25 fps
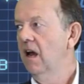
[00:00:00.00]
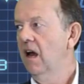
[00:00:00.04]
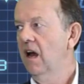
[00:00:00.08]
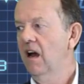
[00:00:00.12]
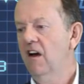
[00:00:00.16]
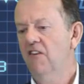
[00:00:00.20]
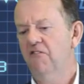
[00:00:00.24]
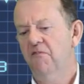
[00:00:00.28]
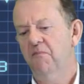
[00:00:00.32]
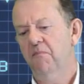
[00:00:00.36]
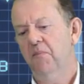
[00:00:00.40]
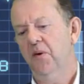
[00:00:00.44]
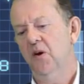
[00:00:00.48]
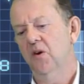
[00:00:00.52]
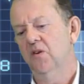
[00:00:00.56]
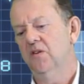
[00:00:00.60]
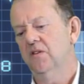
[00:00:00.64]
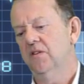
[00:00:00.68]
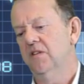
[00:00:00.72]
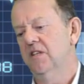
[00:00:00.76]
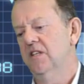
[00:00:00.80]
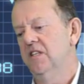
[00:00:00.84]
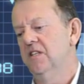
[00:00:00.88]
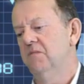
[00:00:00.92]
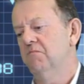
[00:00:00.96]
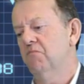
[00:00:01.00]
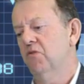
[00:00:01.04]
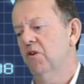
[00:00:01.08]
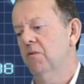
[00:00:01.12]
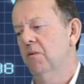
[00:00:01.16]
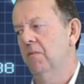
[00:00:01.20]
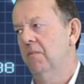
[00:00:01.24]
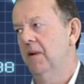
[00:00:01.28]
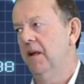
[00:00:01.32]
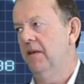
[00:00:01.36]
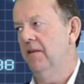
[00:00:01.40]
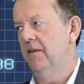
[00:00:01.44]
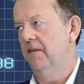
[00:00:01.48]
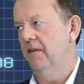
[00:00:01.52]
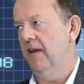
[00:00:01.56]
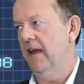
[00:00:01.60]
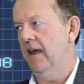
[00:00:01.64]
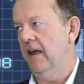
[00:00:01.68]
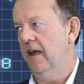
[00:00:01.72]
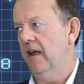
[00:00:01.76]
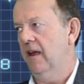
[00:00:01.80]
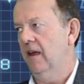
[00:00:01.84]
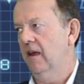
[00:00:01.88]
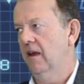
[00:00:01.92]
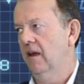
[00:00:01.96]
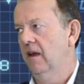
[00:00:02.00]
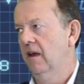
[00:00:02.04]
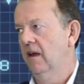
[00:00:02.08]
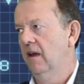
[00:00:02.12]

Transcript: HuffPost is probably there.